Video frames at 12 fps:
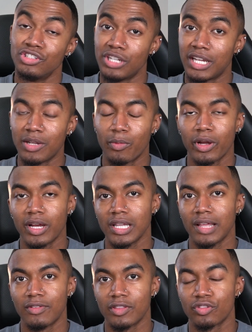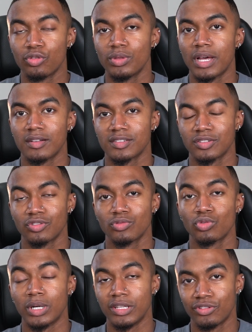January 11th,
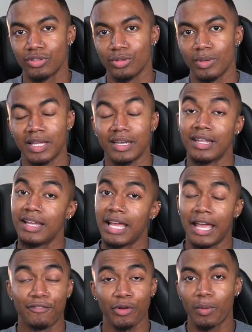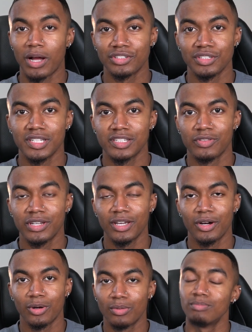2022. And if you're watching this
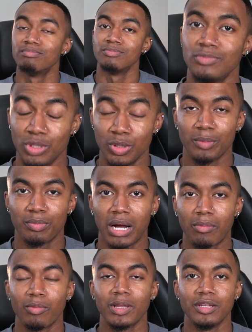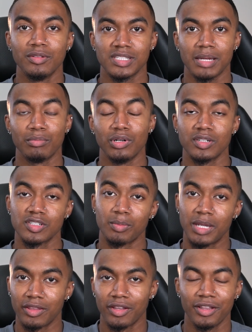video, you could probably use that book, so
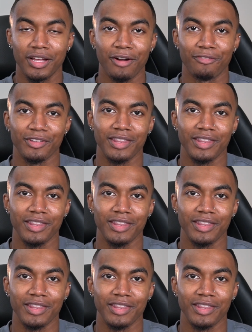be on the lookout for